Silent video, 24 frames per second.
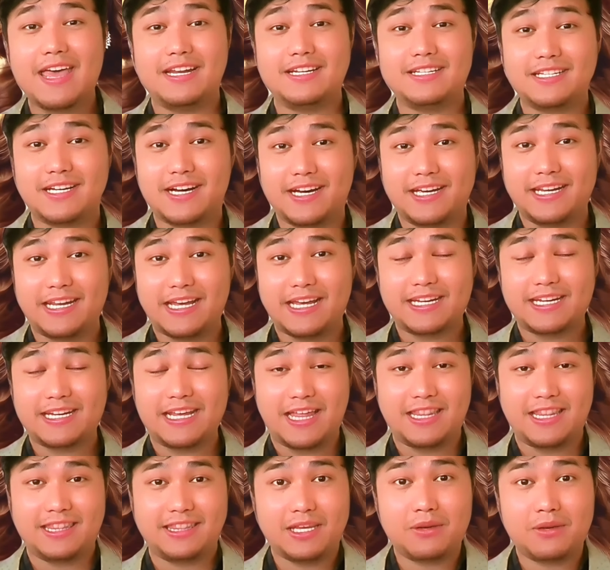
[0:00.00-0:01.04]
in Thailand
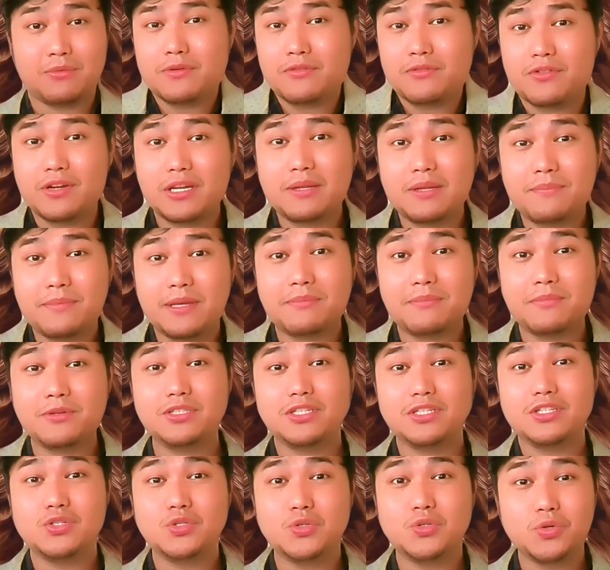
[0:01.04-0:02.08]
and they will really be able
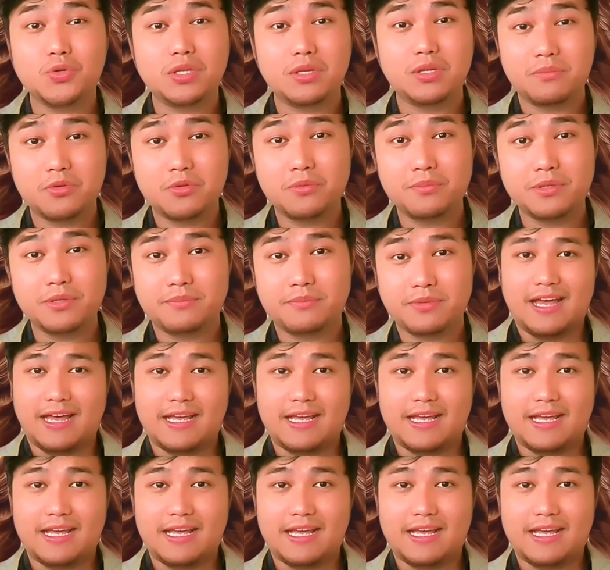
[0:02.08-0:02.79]
to enjoy the moment